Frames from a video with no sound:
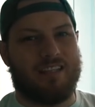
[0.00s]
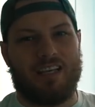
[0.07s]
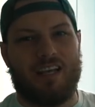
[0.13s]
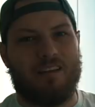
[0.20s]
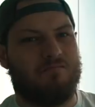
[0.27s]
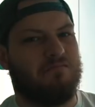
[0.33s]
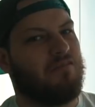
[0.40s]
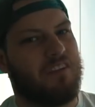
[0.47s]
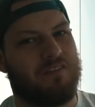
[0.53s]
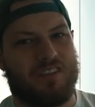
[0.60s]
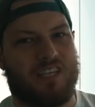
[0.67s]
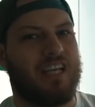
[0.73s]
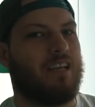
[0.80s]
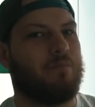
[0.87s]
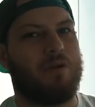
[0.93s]
ten
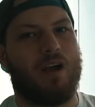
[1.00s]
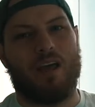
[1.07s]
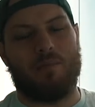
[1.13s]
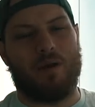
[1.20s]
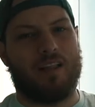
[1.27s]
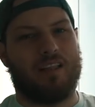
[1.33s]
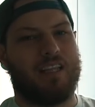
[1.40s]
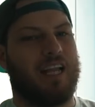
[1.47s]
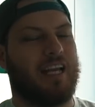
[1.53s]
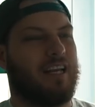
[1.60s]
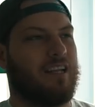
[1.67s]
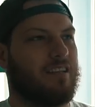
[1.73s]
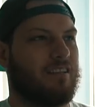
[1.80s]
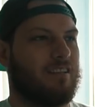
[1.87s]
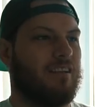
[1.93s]
fifteen probably by the
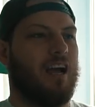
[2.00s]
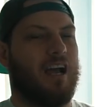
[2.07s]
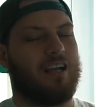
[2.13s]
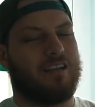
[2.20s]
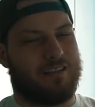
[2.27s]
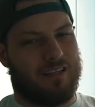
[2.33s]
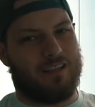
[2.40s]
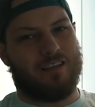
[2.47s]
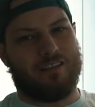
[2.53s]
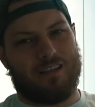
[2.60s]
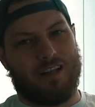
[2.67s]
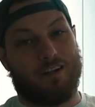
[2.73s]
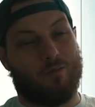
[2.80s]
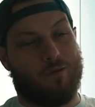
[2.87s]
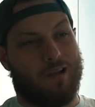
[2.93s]
latest, because uh, he does
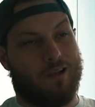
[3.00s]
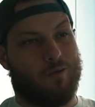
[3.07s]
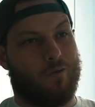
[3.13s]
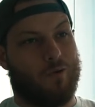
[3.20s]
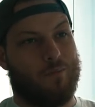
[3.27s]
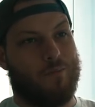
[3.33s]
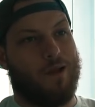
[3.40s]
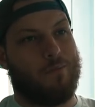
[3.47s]
take a while to warm